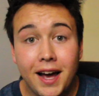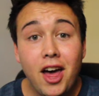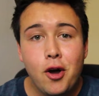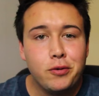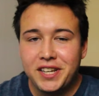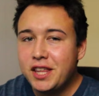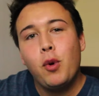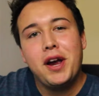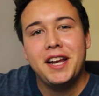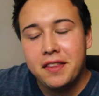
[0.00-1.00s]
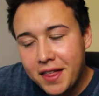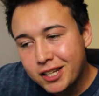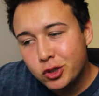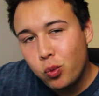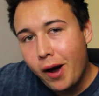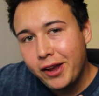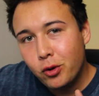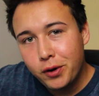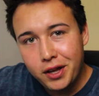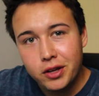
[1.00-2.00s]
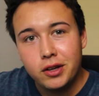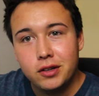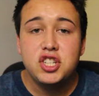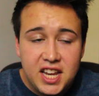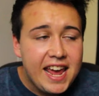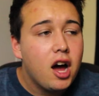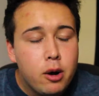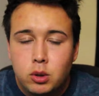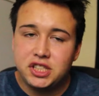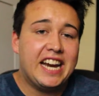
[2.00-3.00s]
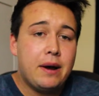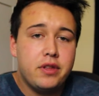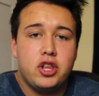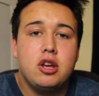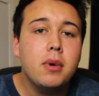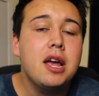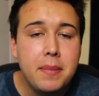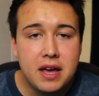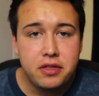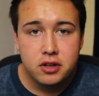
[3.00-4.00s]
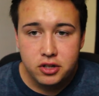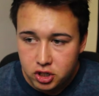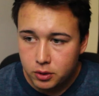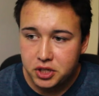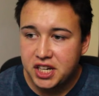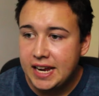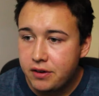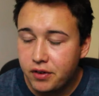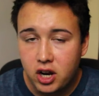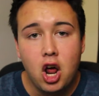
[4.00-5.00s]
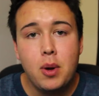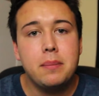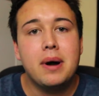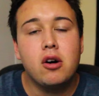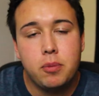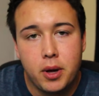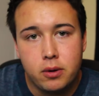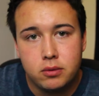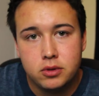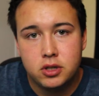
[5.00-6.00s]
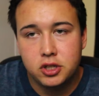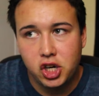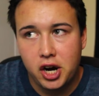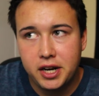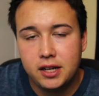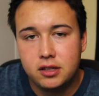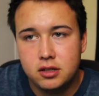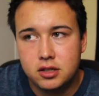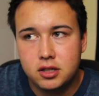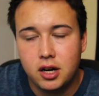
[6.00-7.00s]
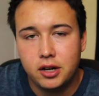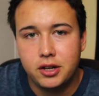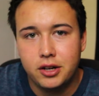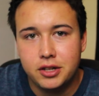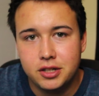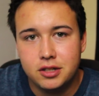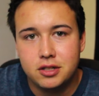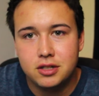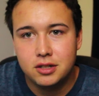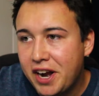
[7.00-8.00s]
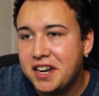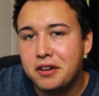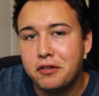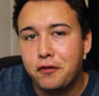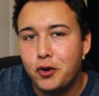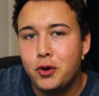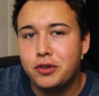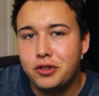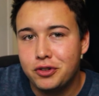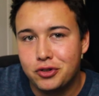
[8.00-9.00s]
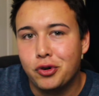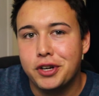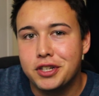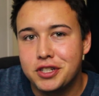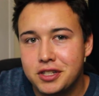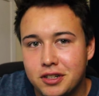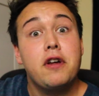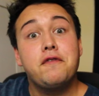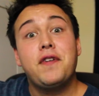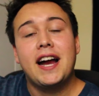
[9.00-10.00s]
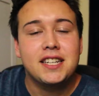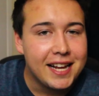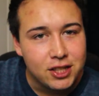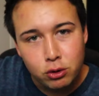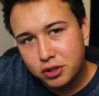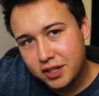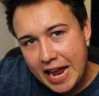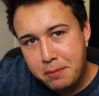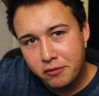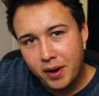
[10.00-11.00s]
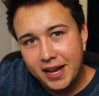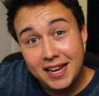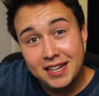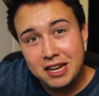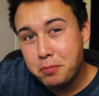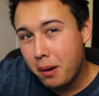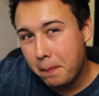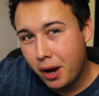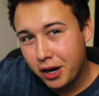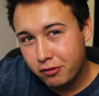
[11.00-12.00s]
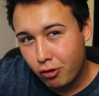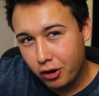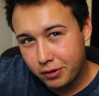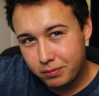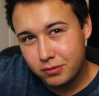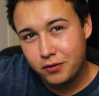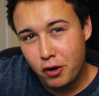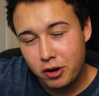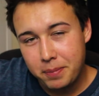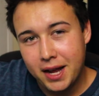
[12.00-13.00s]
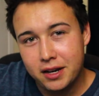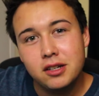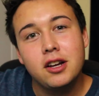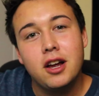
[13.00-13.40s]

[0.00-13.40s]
Hello, teeth whitening, that's why you're here. Today I will share with you my method to achieve glowing mouth bones, shining tongue curtains, radiant food destroyers. Fun fact, that is also the name of my indie pop punk rock folk band.